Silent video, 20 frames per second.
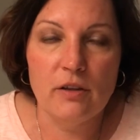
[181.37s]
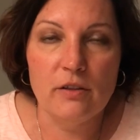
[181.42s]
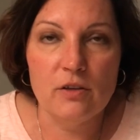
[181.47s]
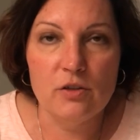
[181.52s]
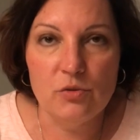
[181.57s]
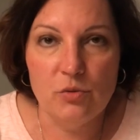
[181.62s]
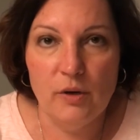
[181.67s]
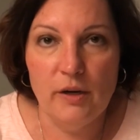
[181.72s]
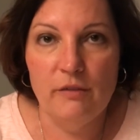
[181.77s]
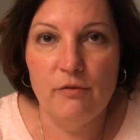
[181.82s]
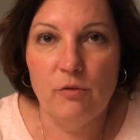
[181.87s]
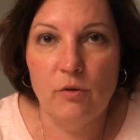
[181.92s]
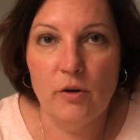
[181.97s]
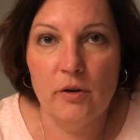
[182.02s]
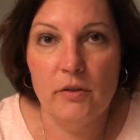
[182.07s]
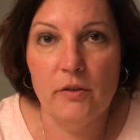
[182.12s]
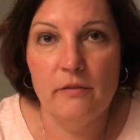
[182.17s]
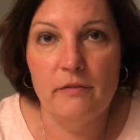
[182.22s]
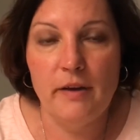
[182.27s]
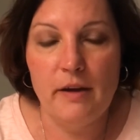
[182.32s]
on the
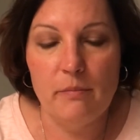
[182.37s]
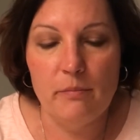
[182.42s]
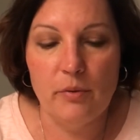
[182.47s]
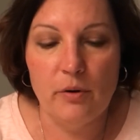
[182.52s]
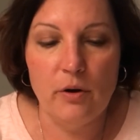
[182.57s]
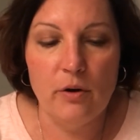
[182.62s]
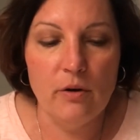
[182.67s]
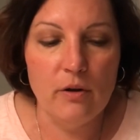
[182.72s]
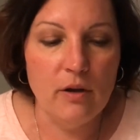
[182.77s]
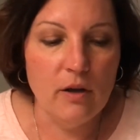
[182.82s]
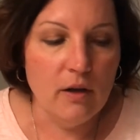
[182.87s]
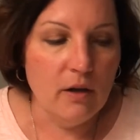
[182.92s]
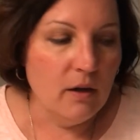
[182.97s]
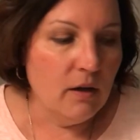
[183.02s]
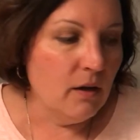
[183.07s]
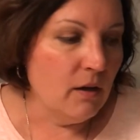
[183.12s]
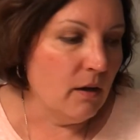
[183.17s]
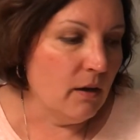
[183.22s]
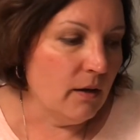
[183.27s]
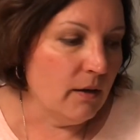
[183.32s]
24th of April.
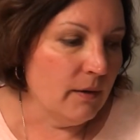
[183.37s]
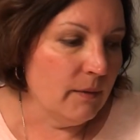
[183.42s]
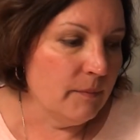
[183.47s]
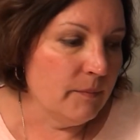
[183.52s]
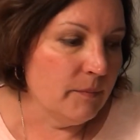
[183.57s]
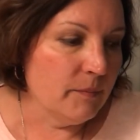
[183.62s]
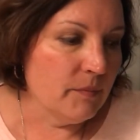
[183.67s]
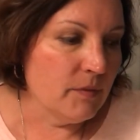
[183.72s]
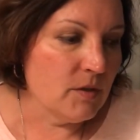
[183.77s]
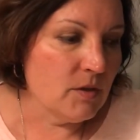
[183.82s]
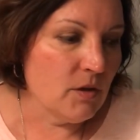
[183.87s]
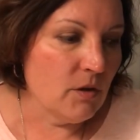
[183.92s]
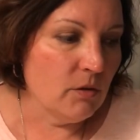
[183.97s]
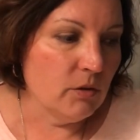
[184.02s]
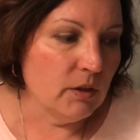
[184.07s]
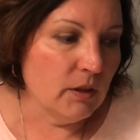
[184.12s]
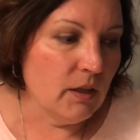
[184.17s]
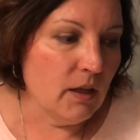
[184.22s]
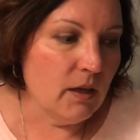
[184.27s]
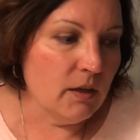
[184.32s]
So
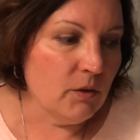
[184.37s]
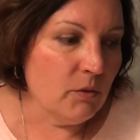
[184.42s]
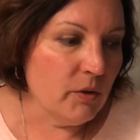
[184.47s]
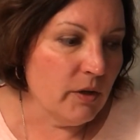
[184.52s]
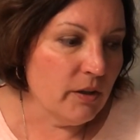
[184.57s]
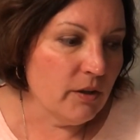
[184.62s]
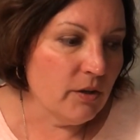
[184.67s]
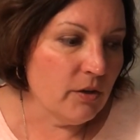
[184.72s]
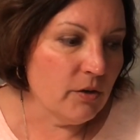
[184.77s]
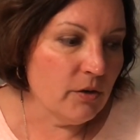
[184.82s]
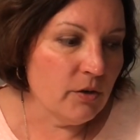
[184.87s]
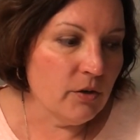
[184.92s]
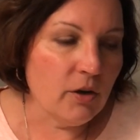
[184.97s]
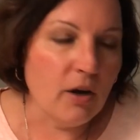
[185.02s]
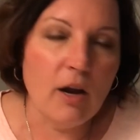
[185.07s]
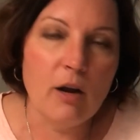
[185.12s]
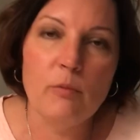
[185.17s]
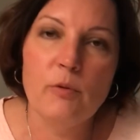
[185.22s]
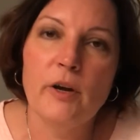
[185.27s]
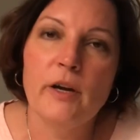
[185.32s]
good luck with your
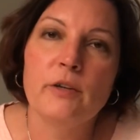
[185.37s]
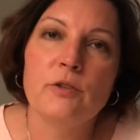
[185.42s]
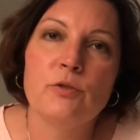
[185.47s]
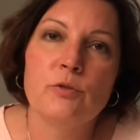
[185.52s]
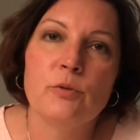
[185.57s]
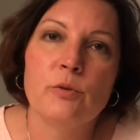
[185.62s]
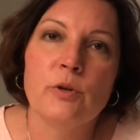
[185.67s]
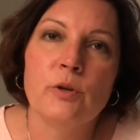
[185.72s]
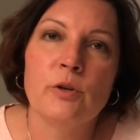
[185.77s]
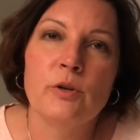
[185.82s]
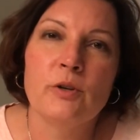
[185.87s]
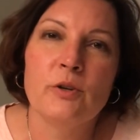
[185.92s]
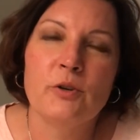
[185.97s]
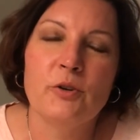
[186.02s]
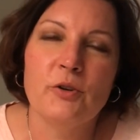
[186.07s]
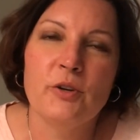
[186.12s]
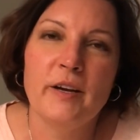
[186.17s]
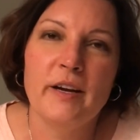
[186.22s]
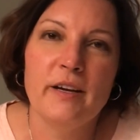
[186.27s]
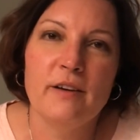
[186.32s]
Albrecht Dürer
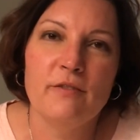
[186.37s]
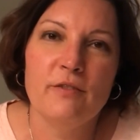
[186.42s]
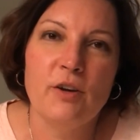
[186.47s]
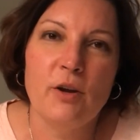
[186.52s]
creative